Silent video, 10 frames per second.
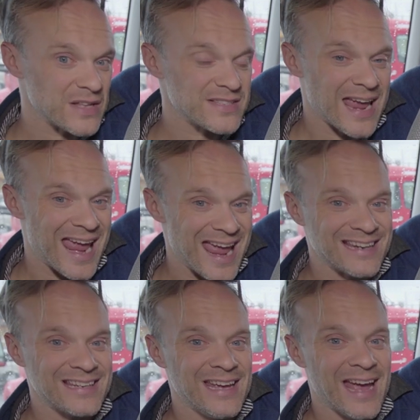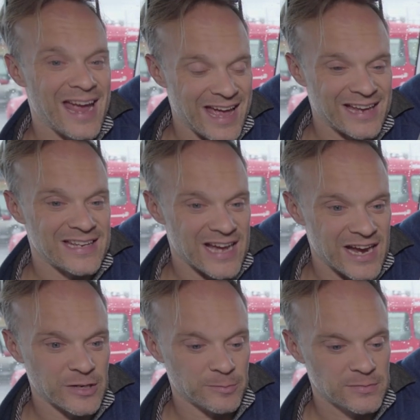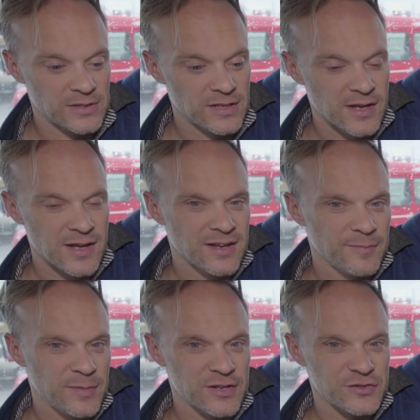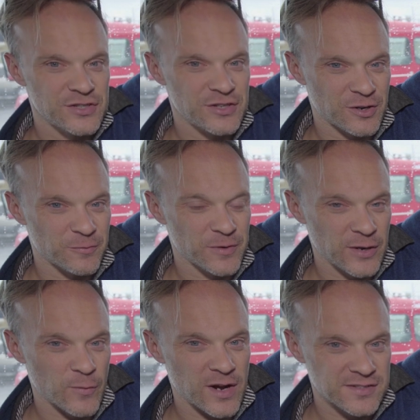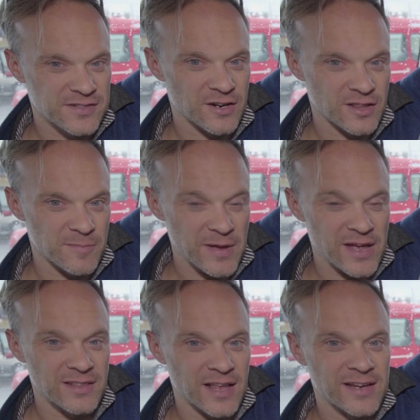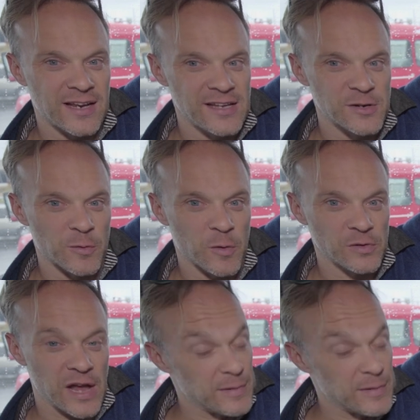It's a handy item, because you don't really want to sit on the bed like an 8-year-old.